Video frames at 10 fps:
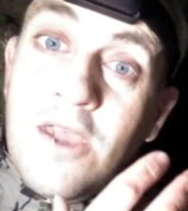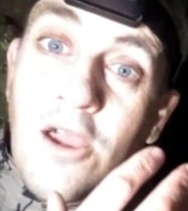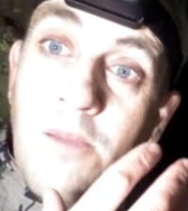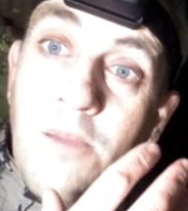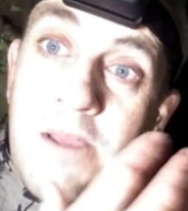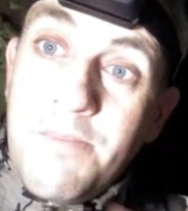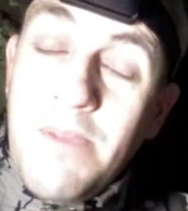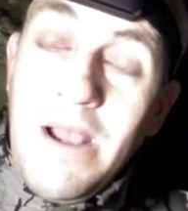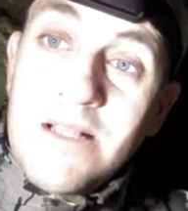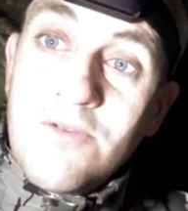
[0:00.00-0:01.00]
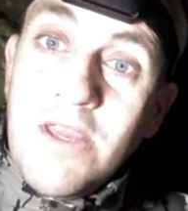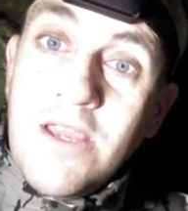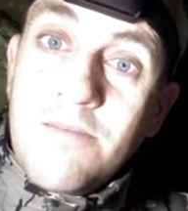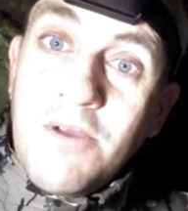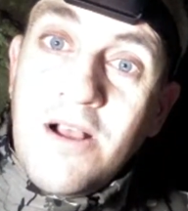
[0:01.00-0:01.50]
my bells ringing,
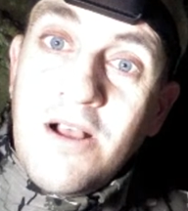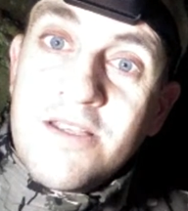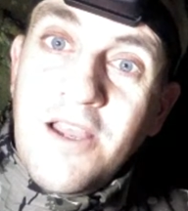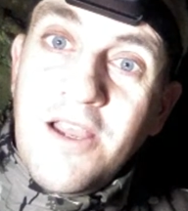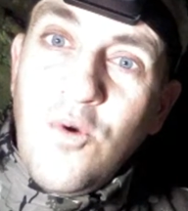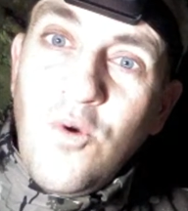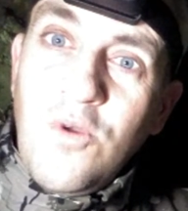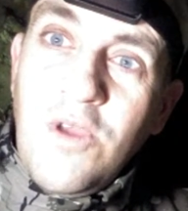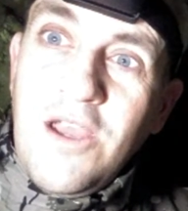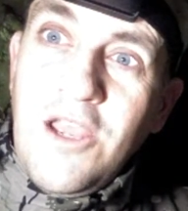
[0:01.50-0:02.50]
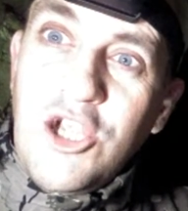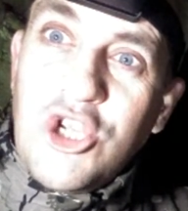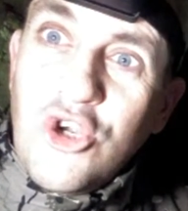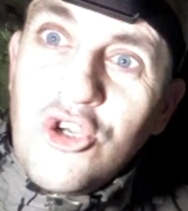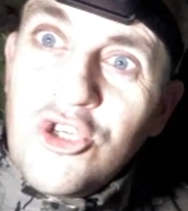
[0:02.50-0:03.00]
because it
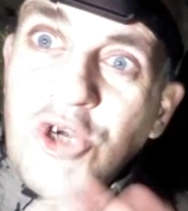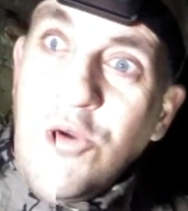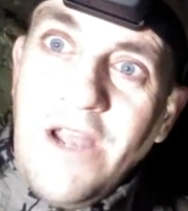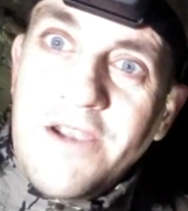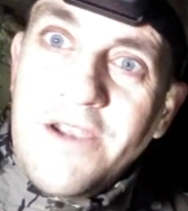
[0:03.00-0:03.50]
shouldn't do that.